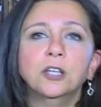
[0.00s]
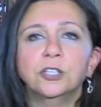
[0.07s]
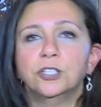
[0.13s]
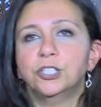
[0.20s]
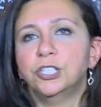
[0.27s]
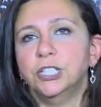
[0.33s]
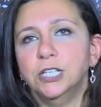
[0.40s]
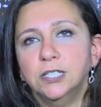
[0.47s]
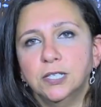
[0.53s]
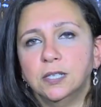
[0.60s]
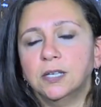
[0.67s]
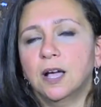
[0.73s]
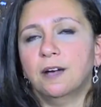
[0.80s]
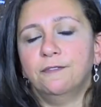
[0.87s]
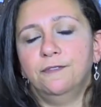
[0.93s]
She did
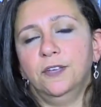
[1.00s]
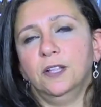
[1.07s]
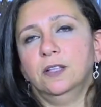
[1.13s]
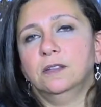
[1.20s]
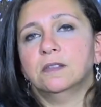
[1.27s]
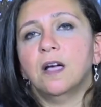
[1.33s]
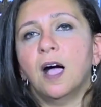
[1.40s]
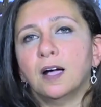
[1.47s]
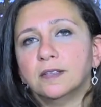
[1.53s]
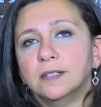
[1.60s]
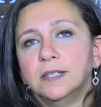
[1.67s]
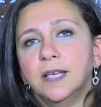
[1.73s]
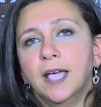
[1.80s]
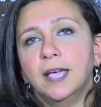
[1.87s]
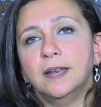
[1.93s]
not feel
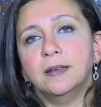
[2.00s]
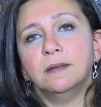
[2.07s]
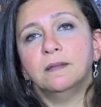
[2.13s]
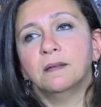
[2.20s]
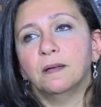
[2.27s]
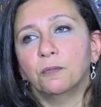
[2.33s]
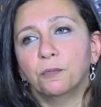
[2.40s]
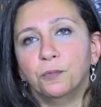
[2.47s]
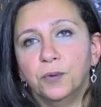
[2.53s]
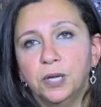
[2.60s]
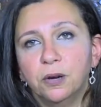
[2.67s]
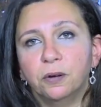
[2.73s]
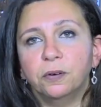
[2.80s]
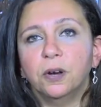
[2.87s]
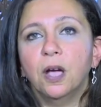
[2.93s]
intoxicated.
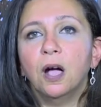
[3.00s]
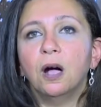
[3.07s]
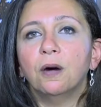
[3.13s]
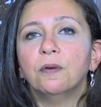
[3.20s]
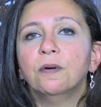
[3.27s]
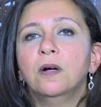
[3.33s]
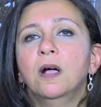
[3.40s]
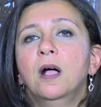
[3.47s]
We don't know.